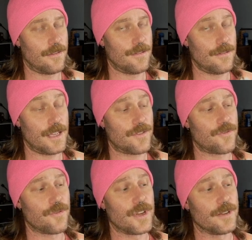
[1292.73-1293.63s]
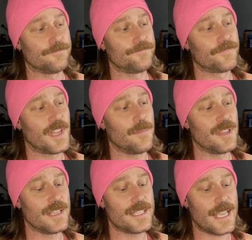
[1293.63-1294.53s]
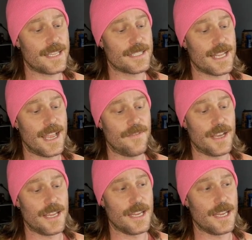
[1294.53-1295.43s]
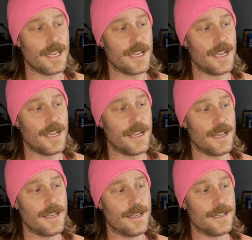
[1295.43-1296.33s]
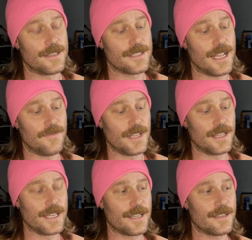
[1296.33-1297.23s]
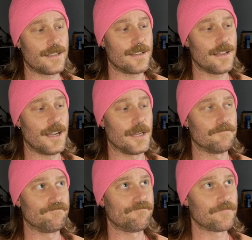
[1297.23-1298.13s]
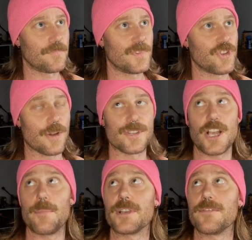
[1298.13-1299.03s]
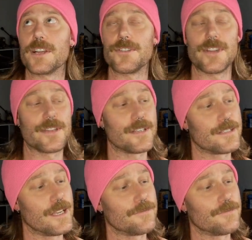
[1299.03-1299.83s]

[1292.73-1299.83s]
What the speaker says: That's true, yeah. I mean, this doesn't have any, like, gyroscopic effect or anything like that.